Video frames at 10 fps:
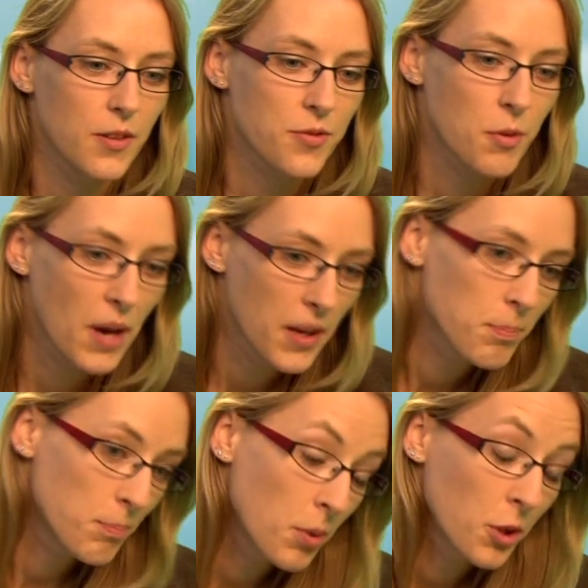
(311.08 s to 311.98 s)
From my
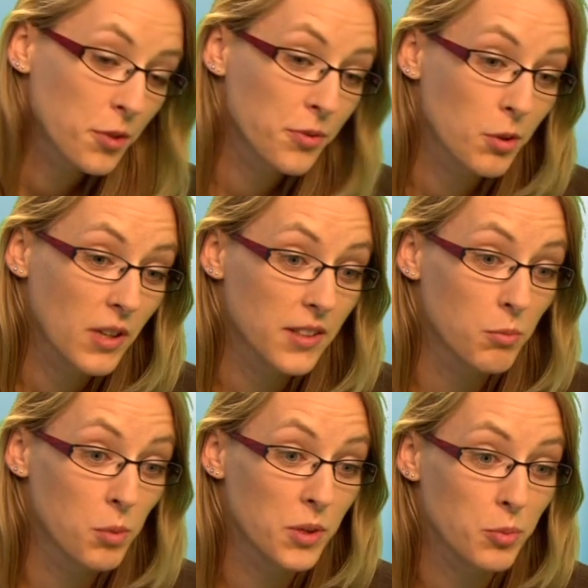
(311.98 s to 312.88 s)
point of view, at the
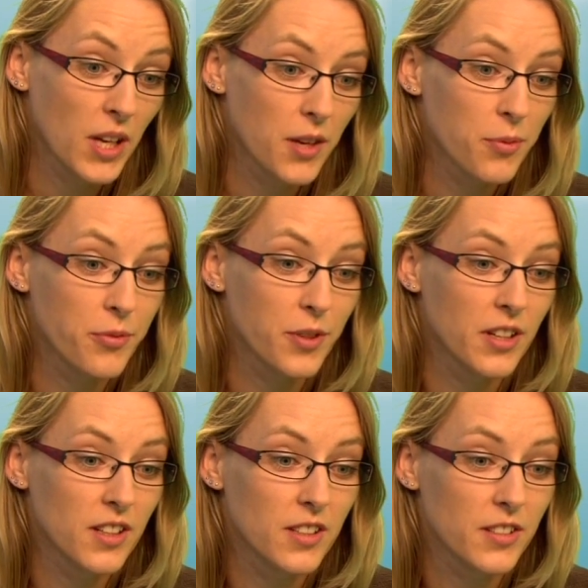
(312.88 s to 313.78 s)
moment we have
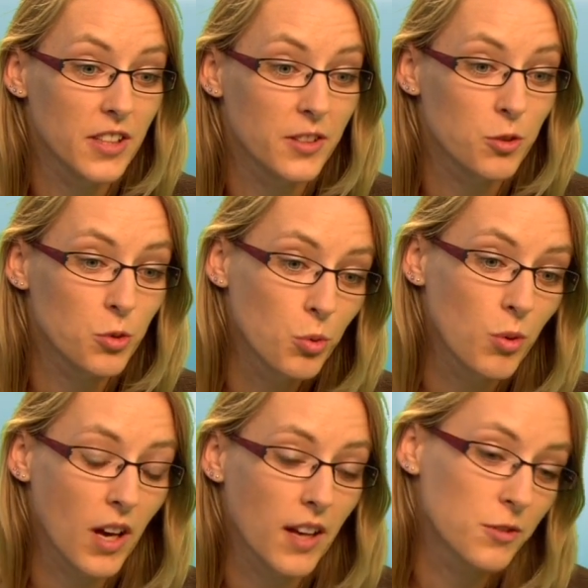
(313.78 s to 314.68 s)

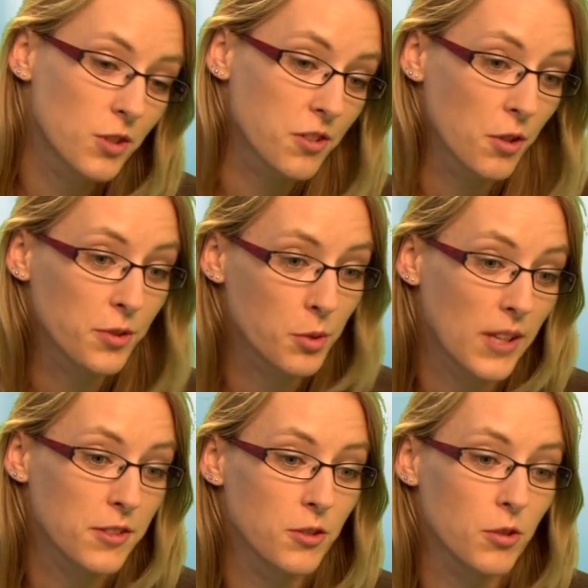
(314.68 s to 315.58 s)
two unresolved
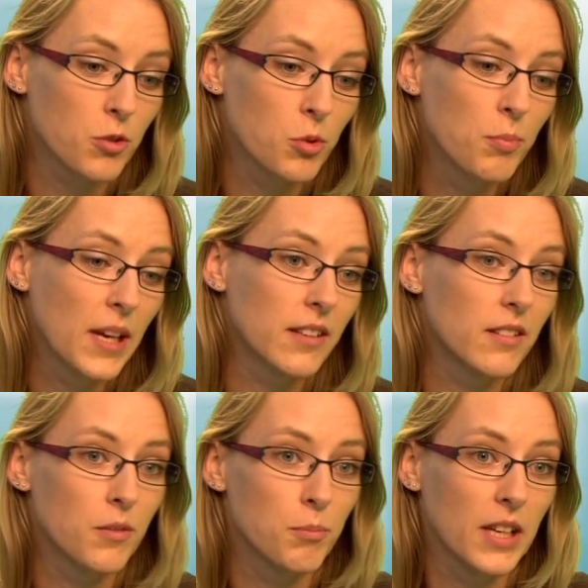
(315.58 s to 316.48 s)
questions, or two
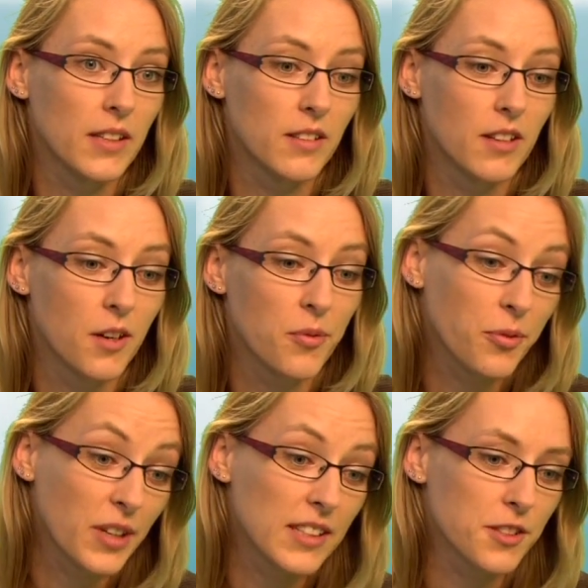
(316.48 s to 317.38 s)
main
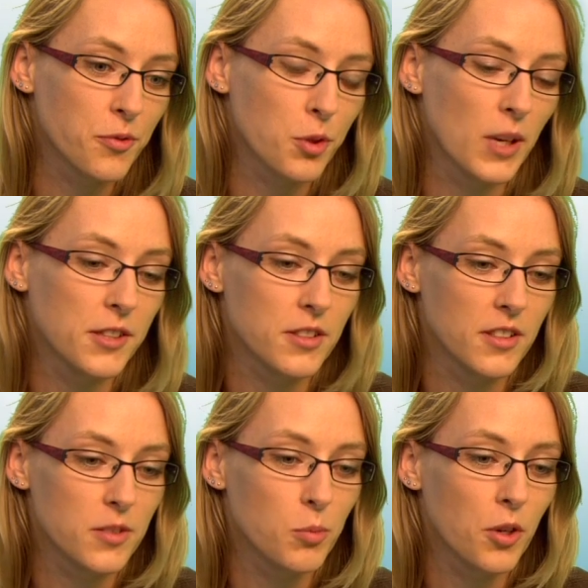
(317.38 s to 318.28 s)
fields of
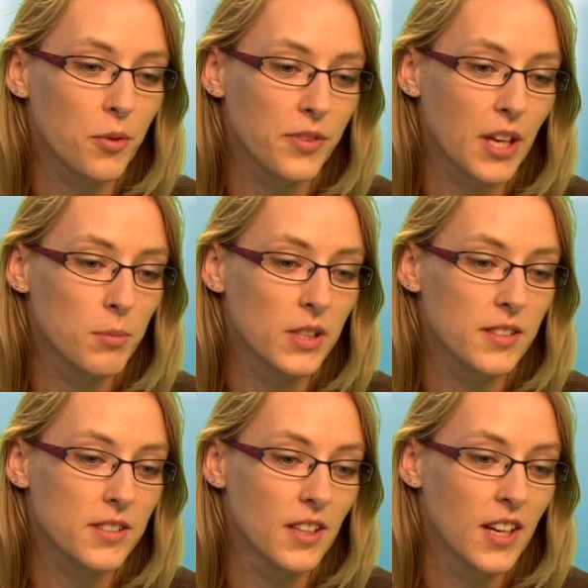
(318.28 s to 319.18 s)
questions. One of them
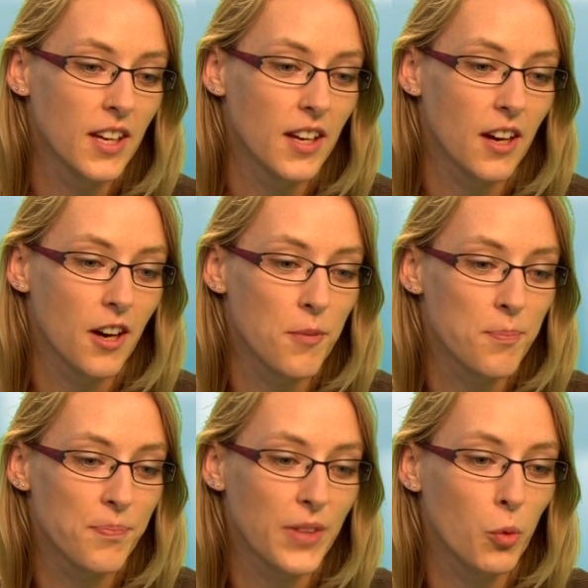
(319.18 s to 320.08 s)
is,
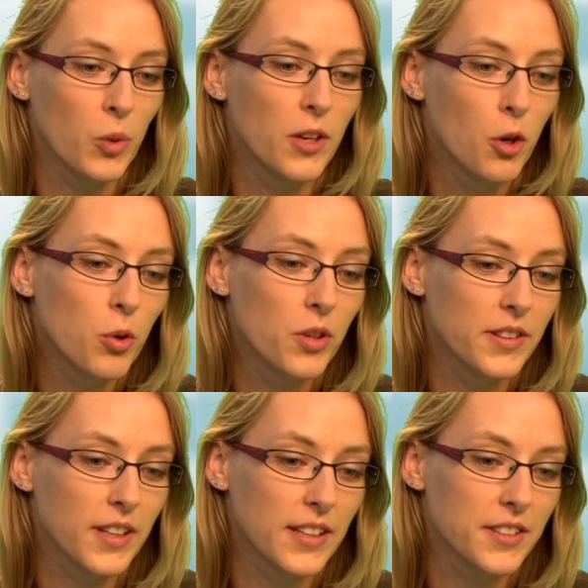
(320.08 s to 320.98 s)
we know
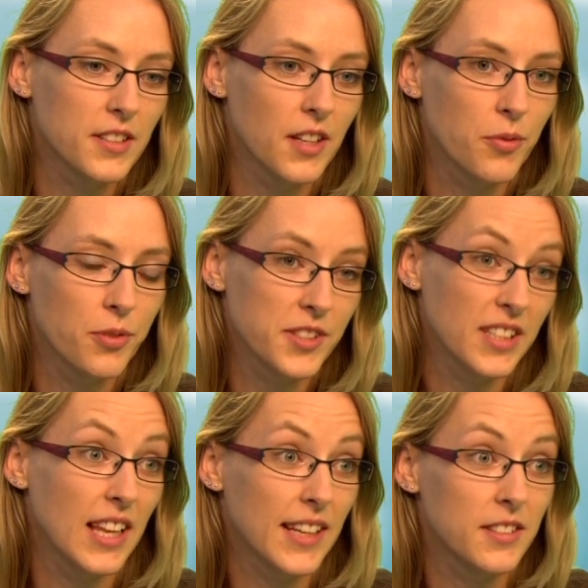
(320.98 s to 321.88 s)
that
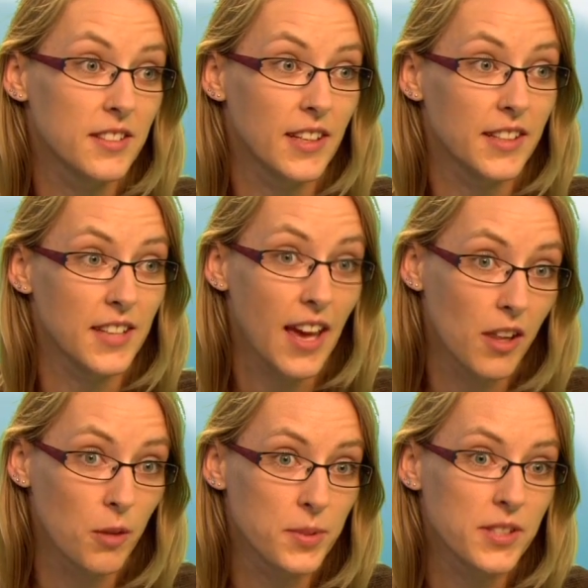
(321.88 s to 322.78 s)
physical exercise
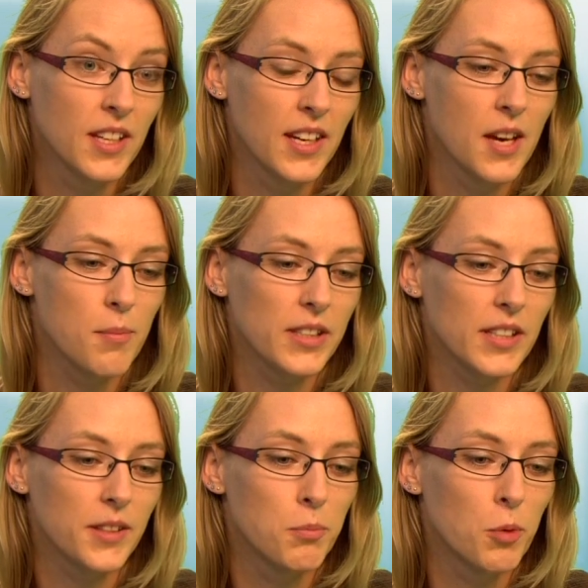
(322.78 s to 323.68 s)
helps, but
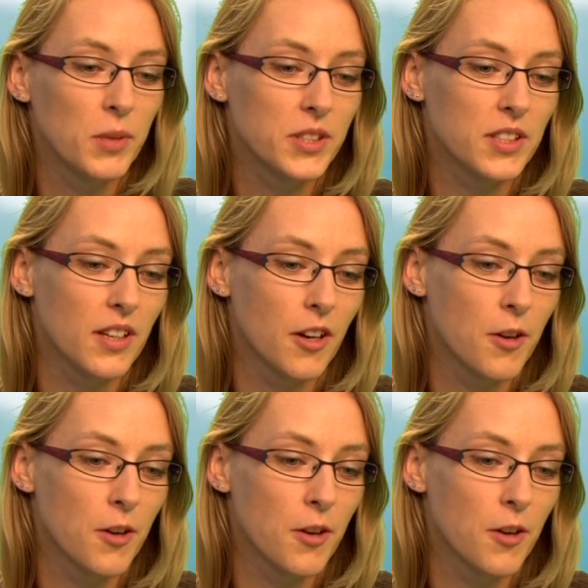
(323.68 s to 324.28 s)
at the moment